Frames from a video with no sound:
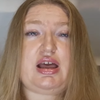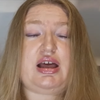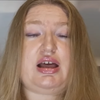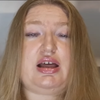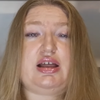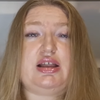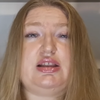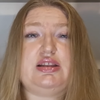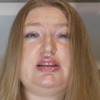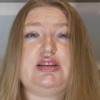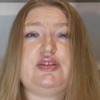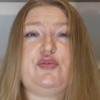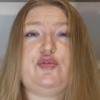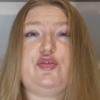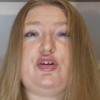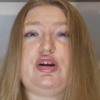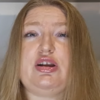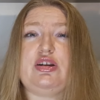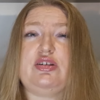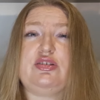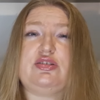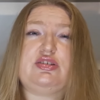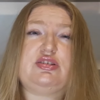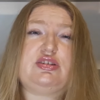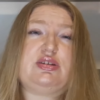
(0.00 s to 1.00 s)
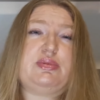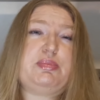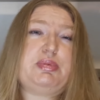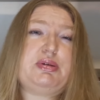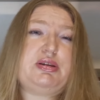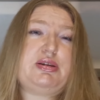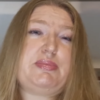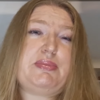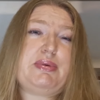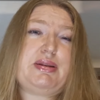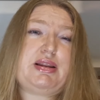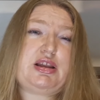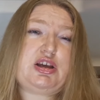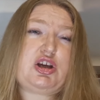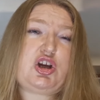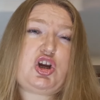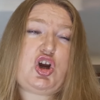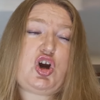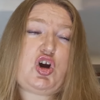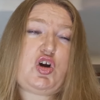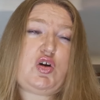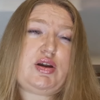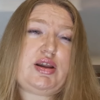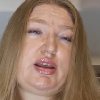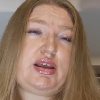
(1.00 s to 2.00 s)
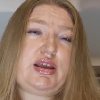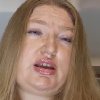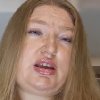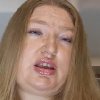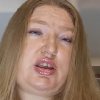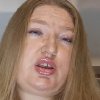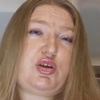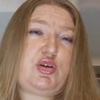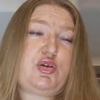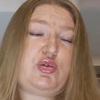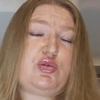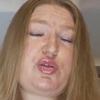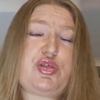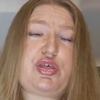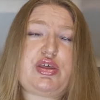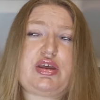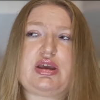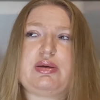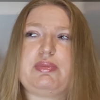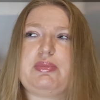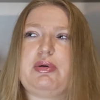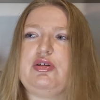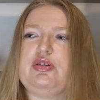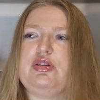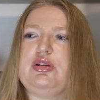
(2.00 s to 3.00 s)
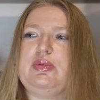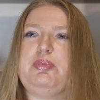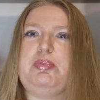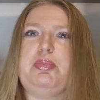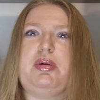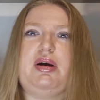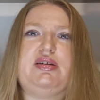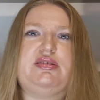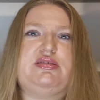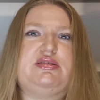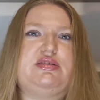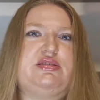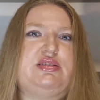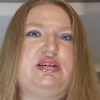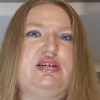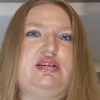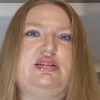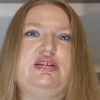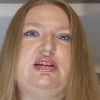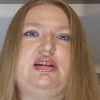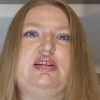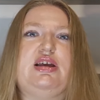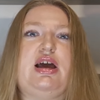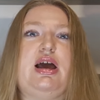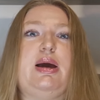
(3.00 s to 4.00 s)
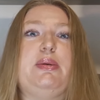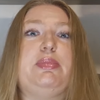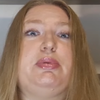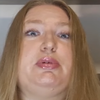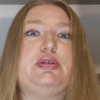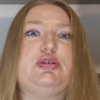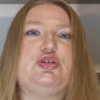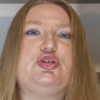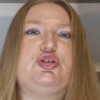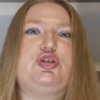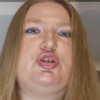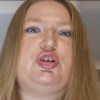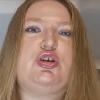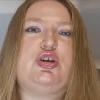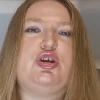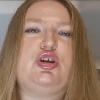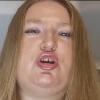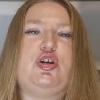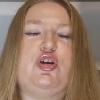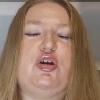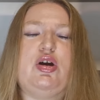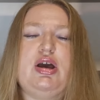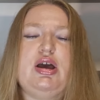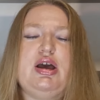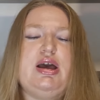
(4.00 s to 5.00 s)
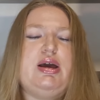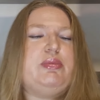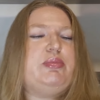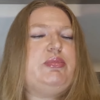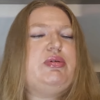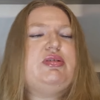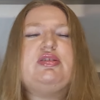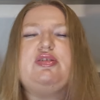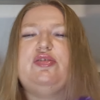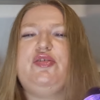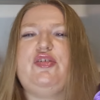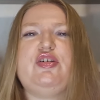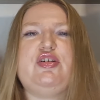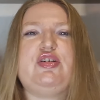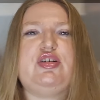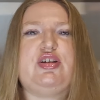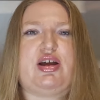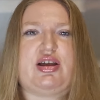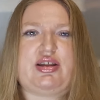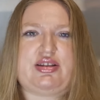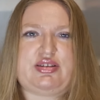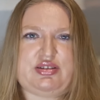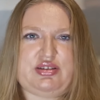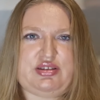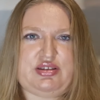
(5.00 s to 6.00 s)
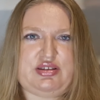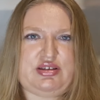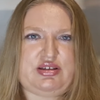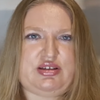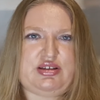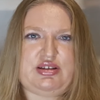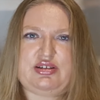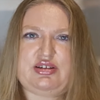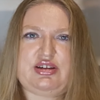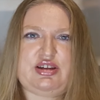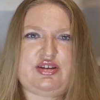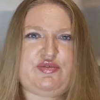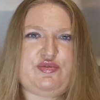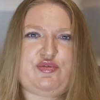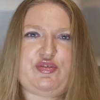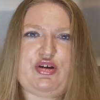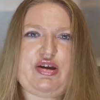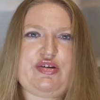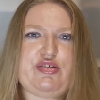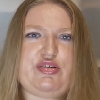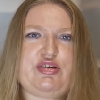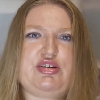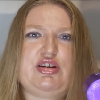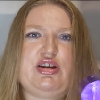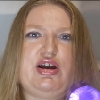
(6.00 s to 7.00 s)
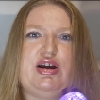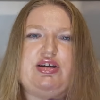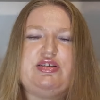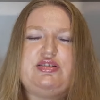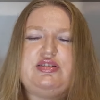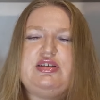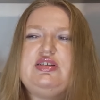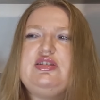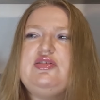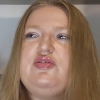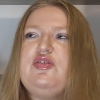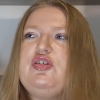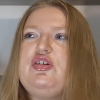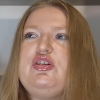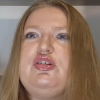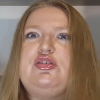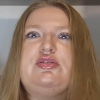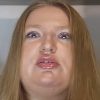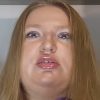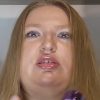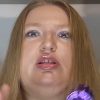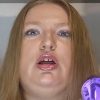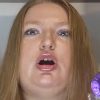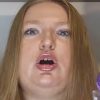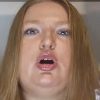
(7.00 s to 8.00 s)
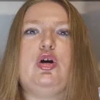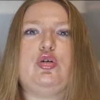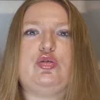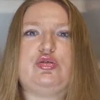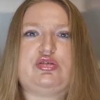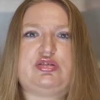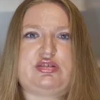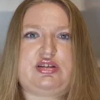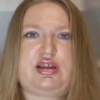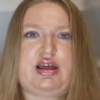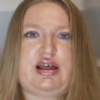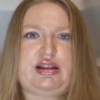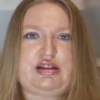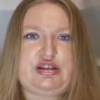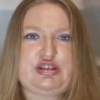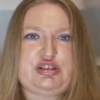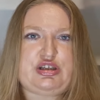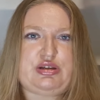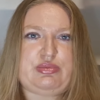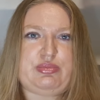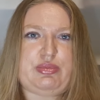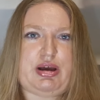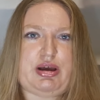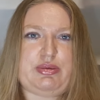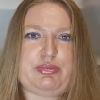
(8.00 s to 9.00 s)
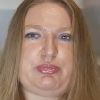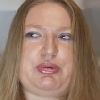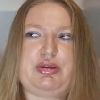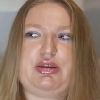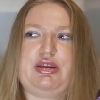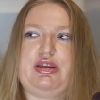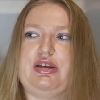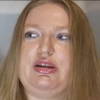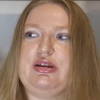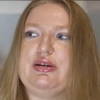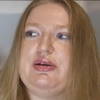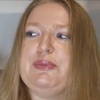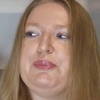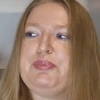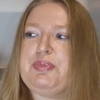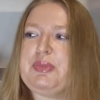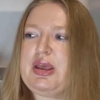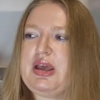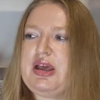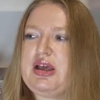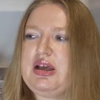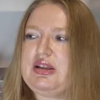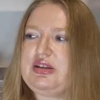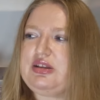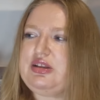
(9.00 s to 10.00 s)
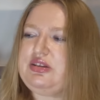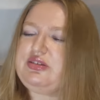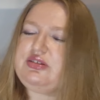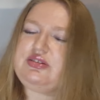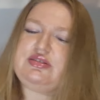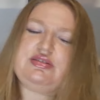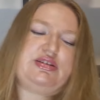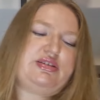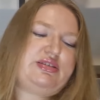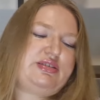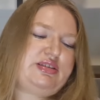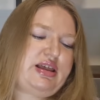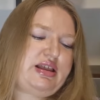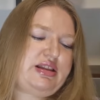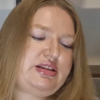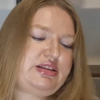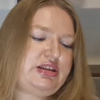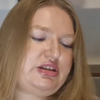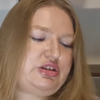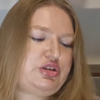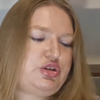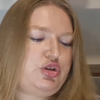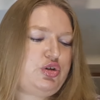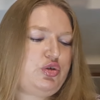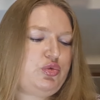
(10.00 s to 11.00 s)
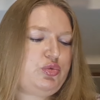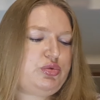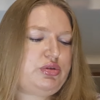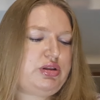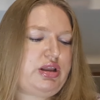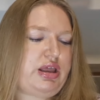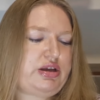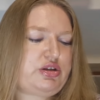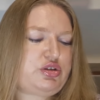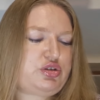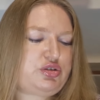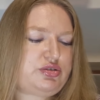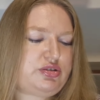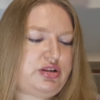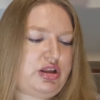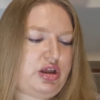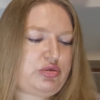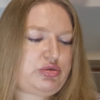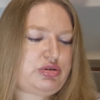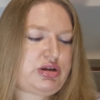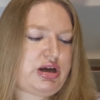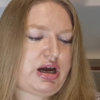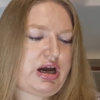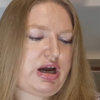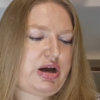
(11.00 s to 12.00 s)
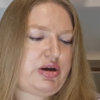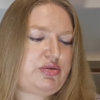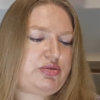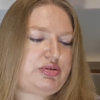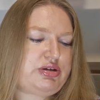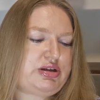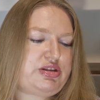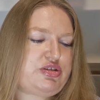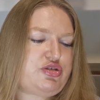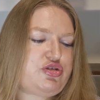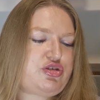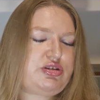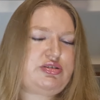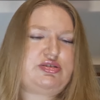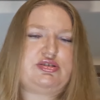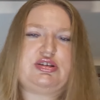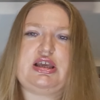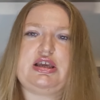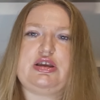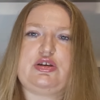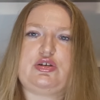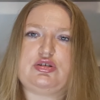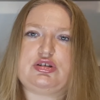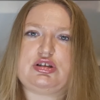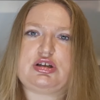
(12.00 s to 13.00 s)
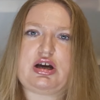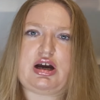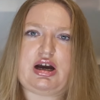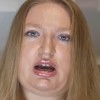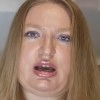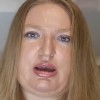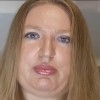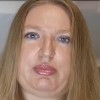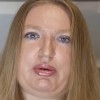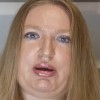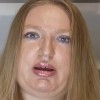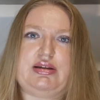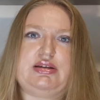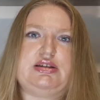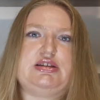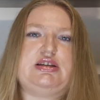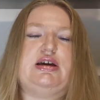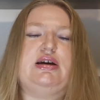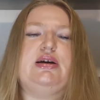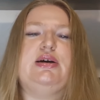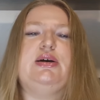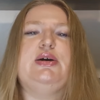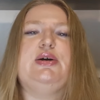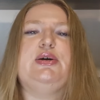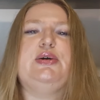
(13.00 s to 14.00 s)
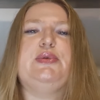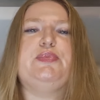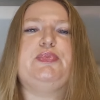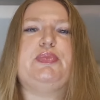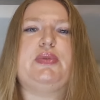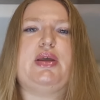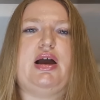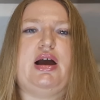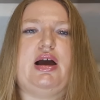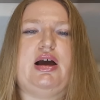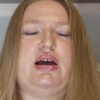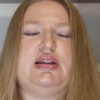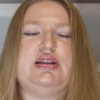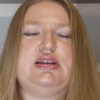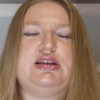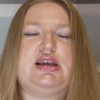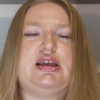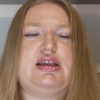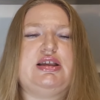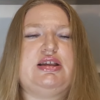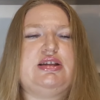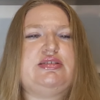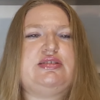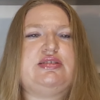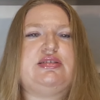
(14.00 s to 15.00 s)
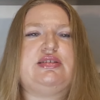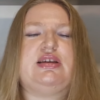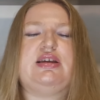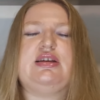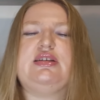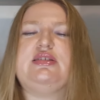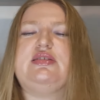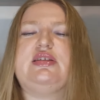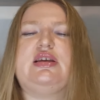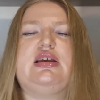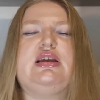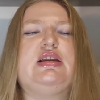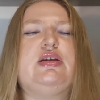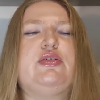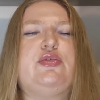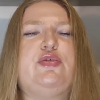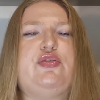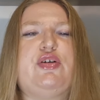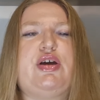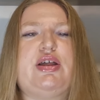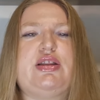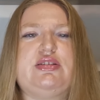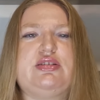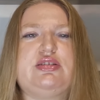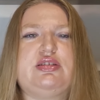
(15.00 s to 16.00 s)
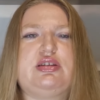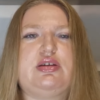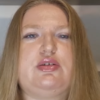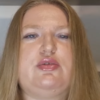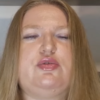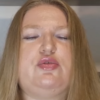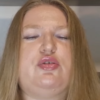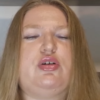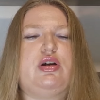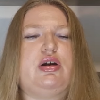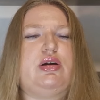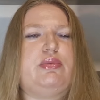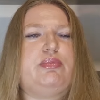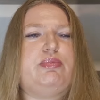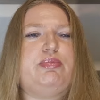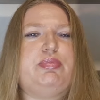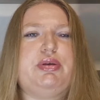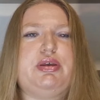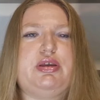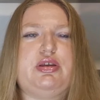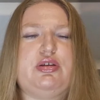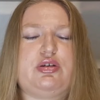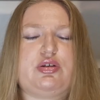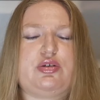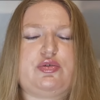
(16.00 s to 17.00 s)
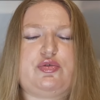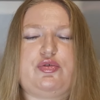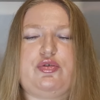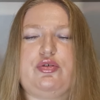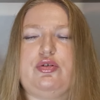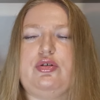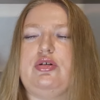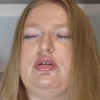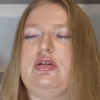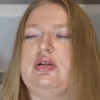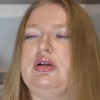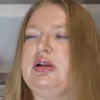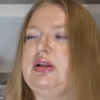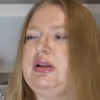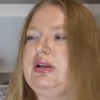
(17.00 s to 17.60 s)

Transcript: The fragrance is a bit melancholic. You think about the past thing that happened to you, but it's a very nice, very nice. It's a very slow scent, in my opinion. This is the scent that you would like to slow down and just take your time, and it's inoffensive, beautiful.